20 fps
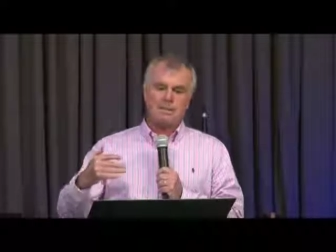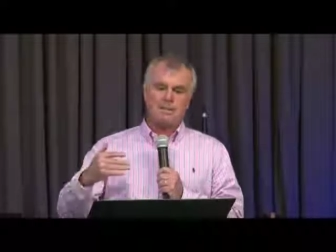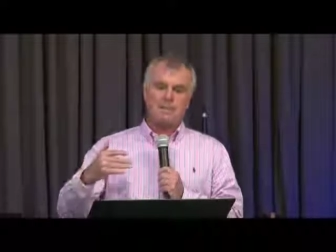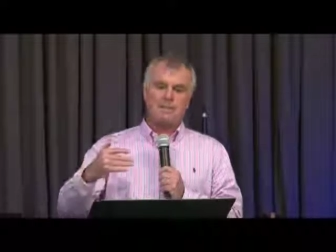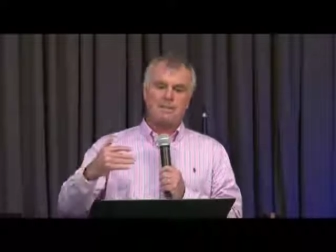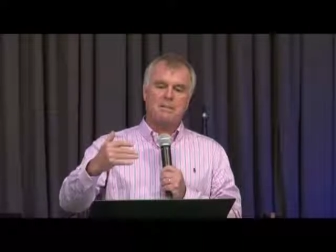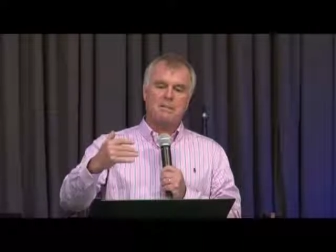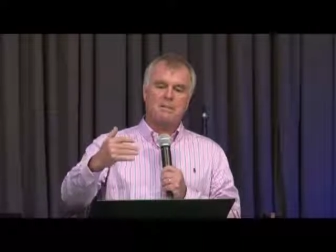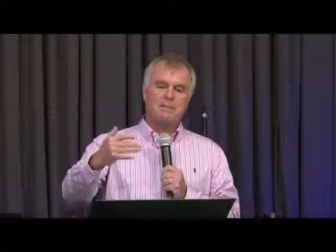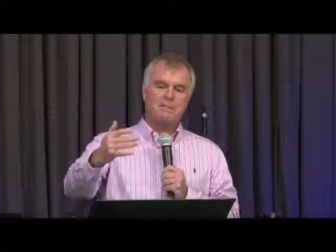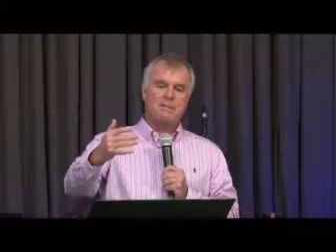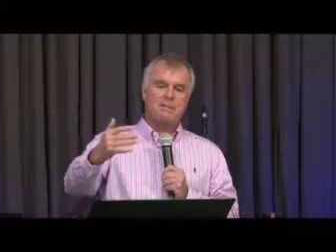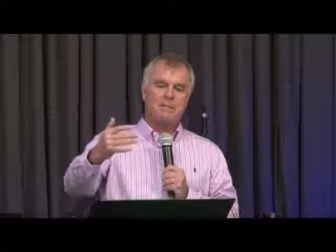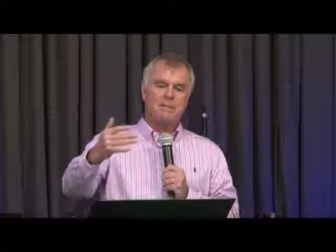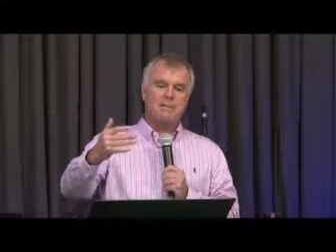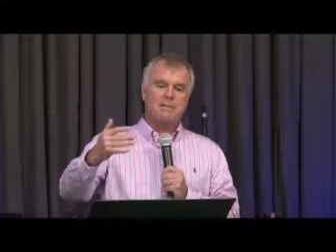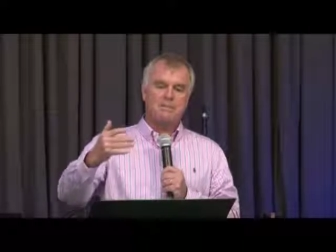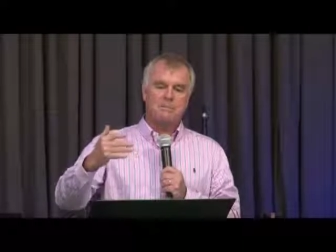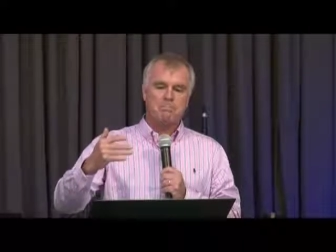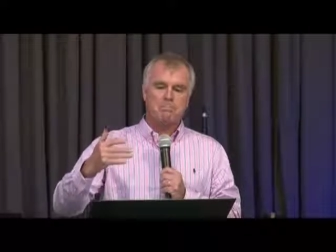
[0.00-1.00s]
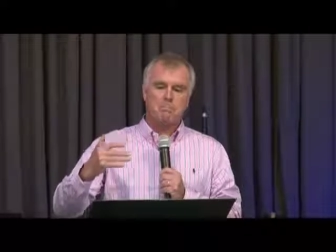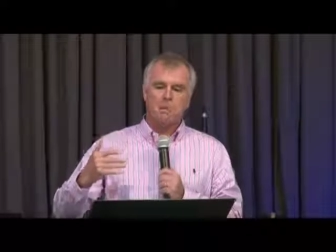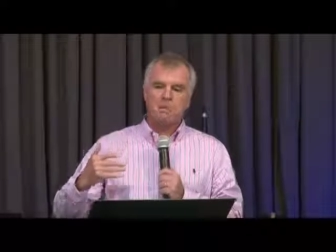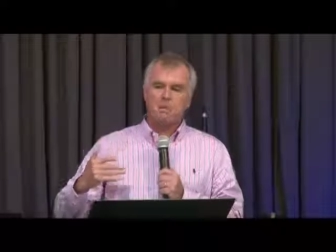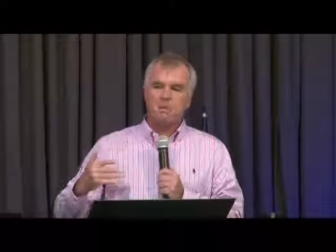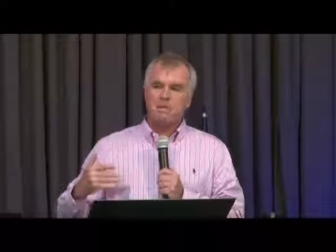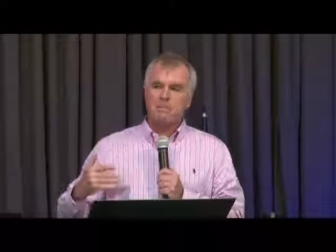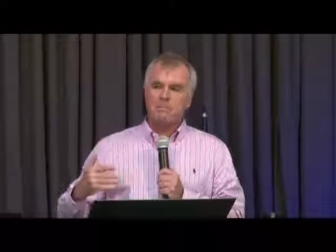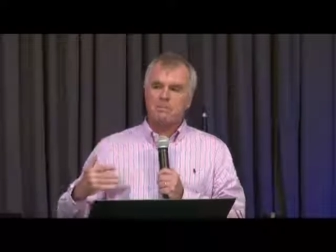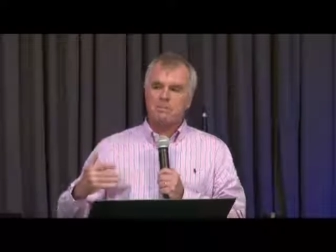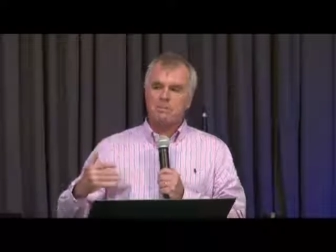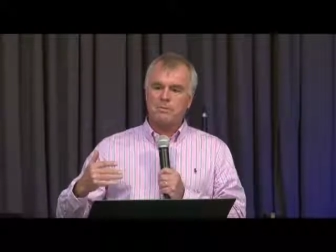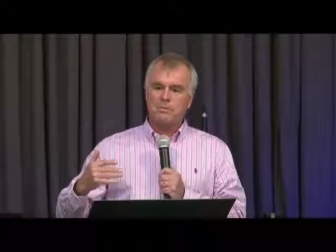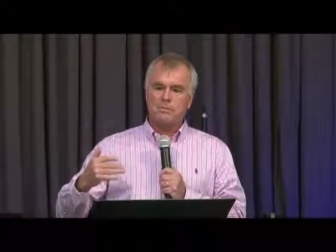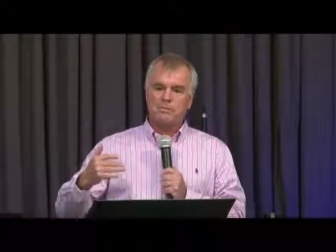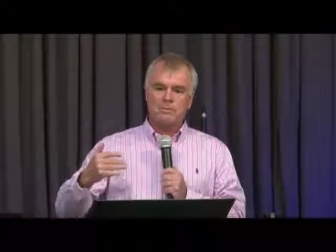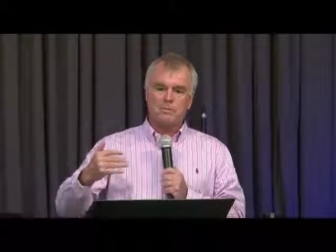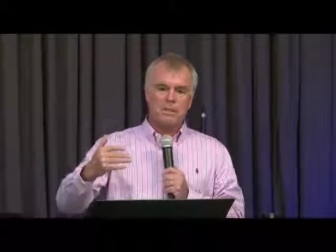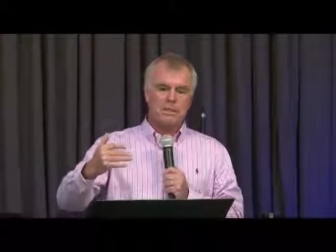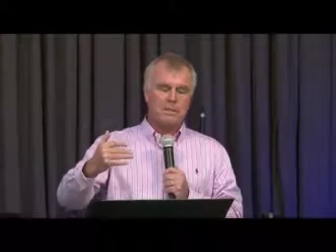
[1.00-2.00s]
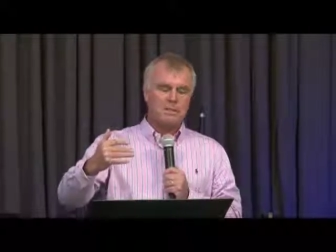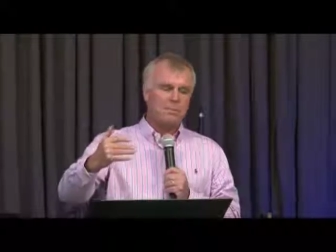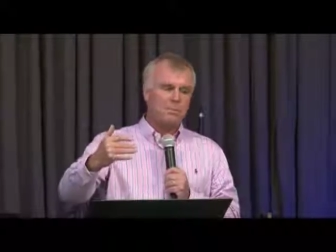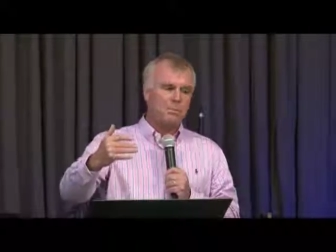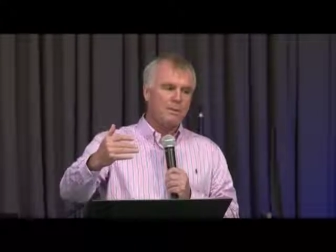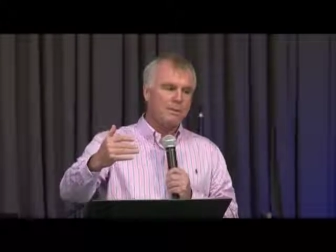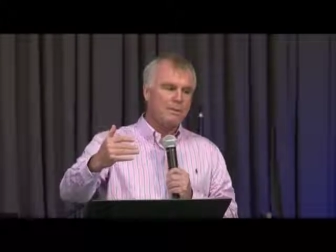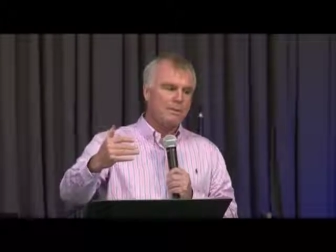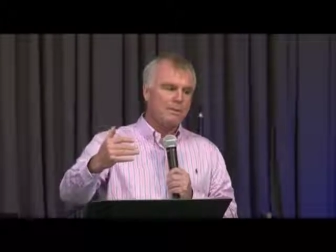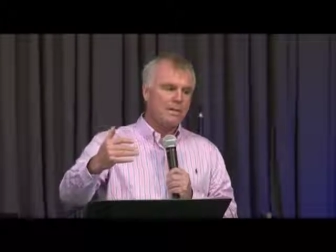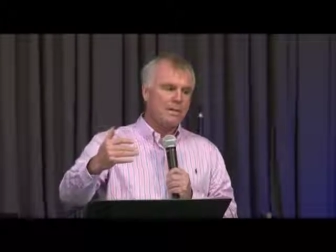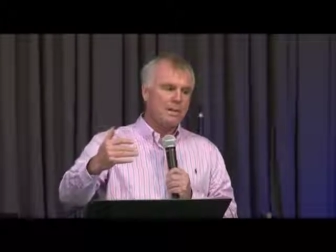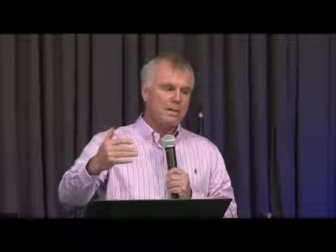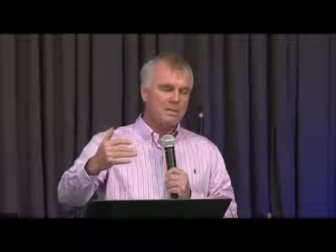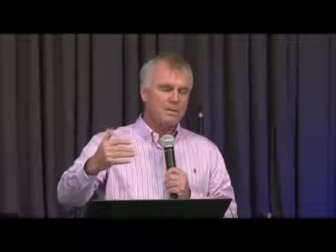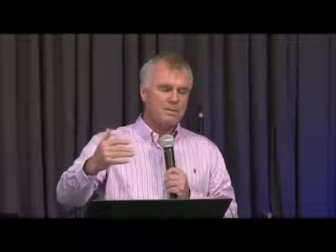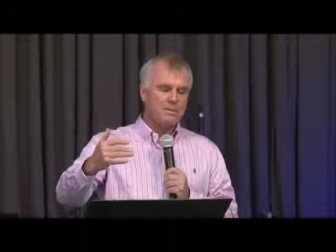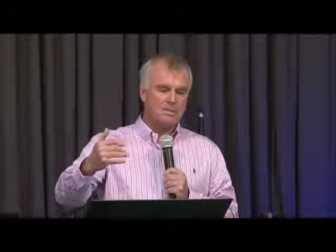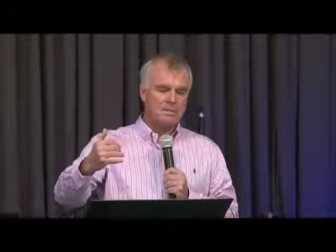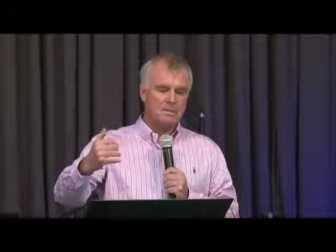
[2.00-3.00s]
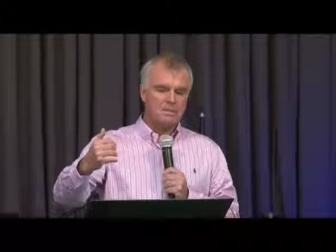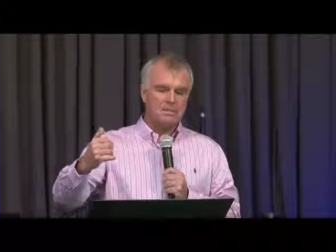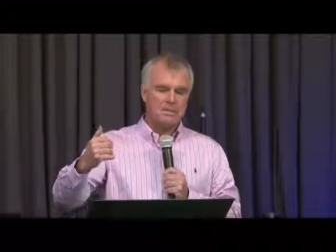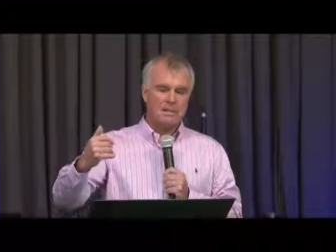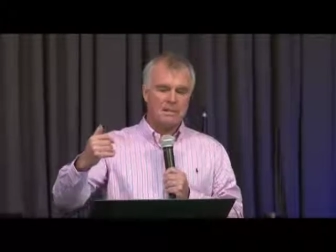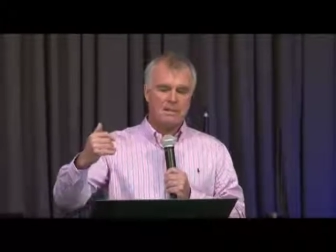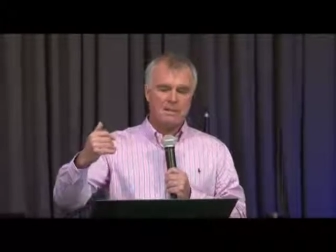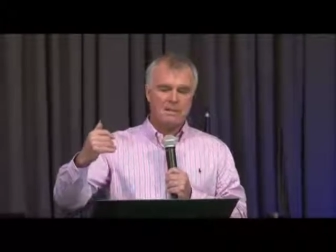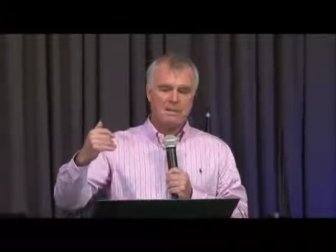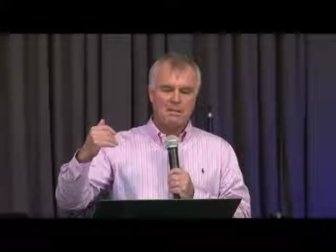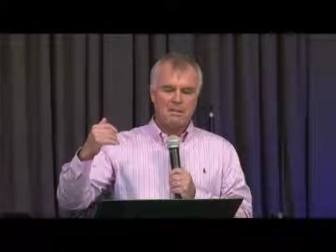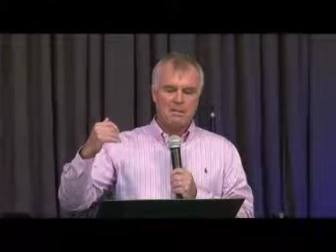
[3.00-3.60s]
in the, during this build up to next week's elections and